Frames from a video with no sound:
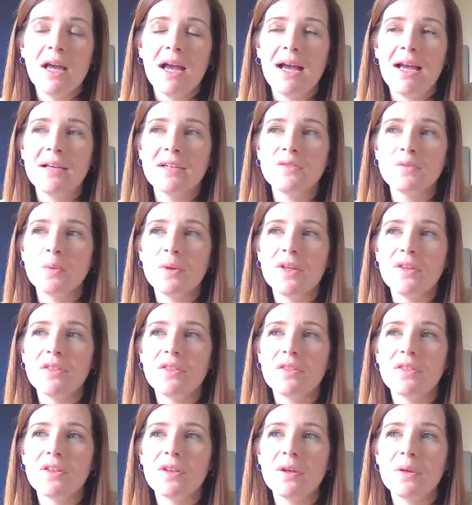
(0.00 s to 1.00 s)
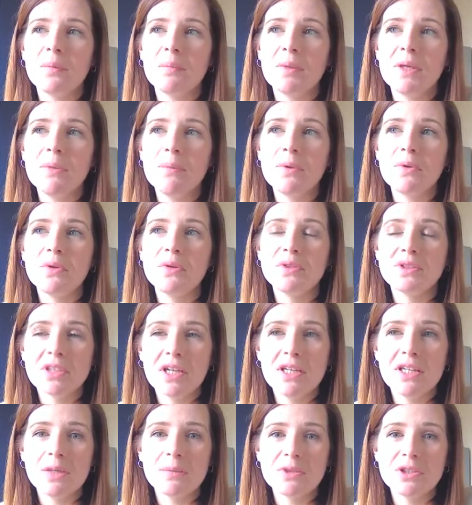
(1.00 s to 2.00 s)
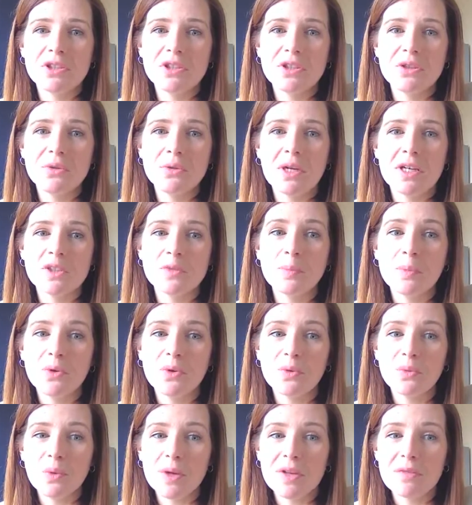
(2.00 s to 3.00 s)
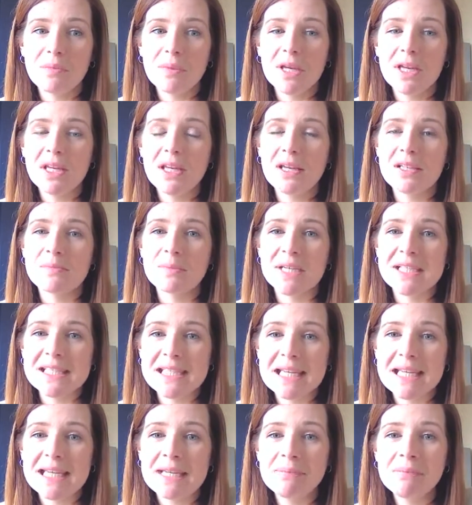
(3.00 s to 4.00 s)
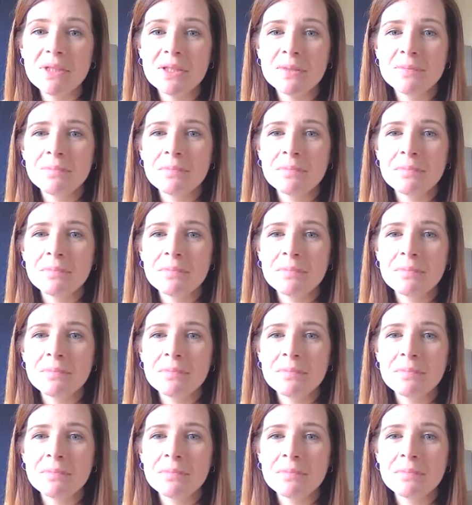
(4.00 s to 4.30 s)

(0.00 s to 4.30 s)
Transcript: and with the people who signed up to do Usborne with me as my team.